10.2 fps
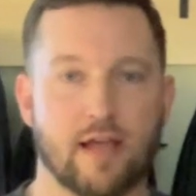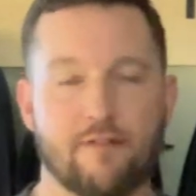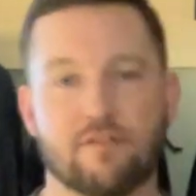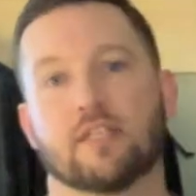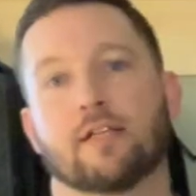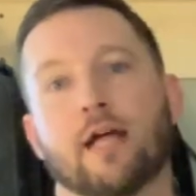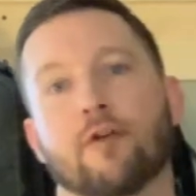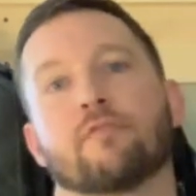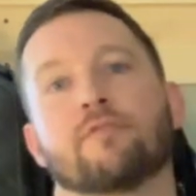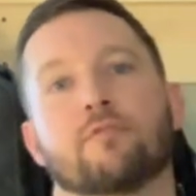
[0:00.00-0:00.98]
I haven't seen a lot
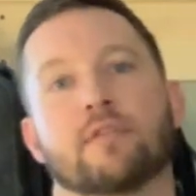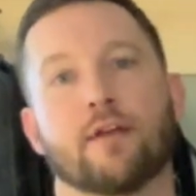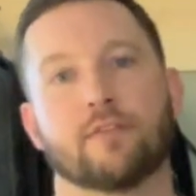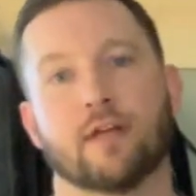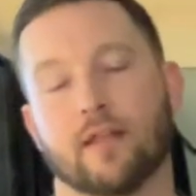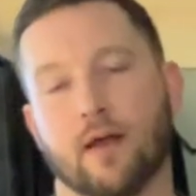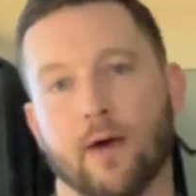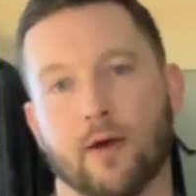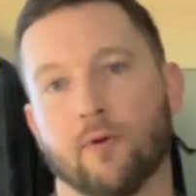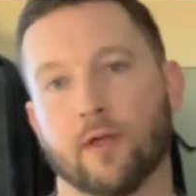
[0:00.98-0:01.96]
of reviews out there that I
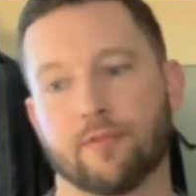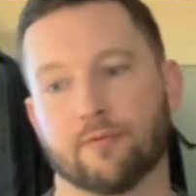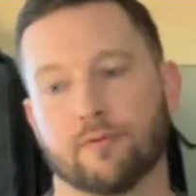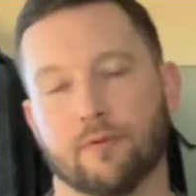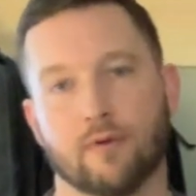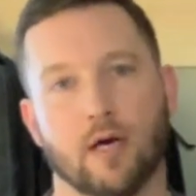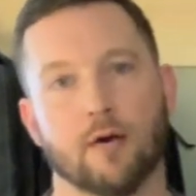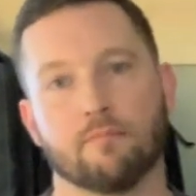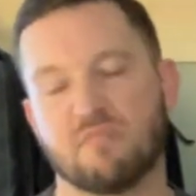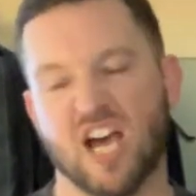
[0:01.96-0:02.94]
want to run through,
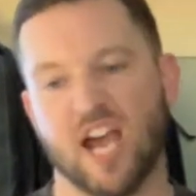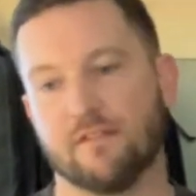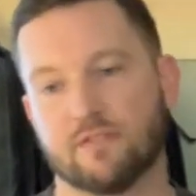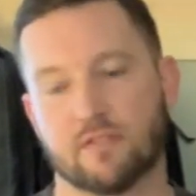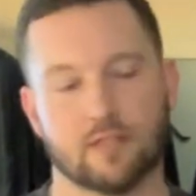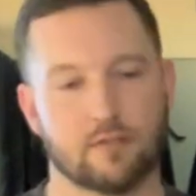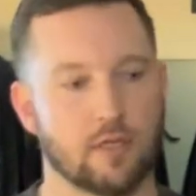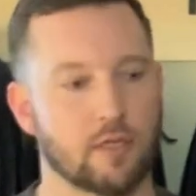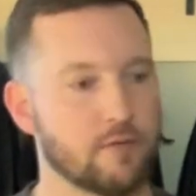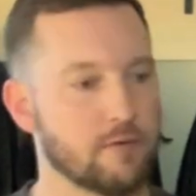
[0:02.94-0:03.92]
knives, things
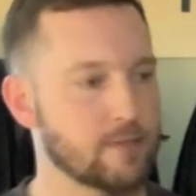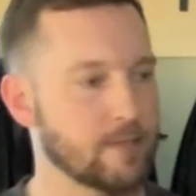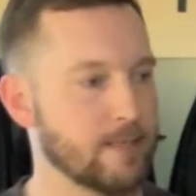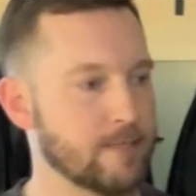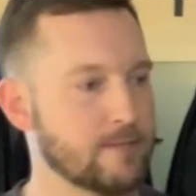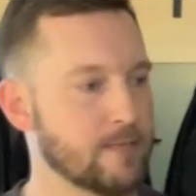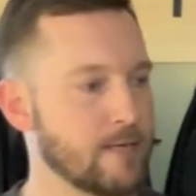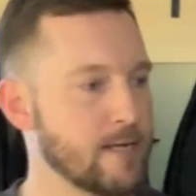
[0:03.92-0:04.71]
along those lines.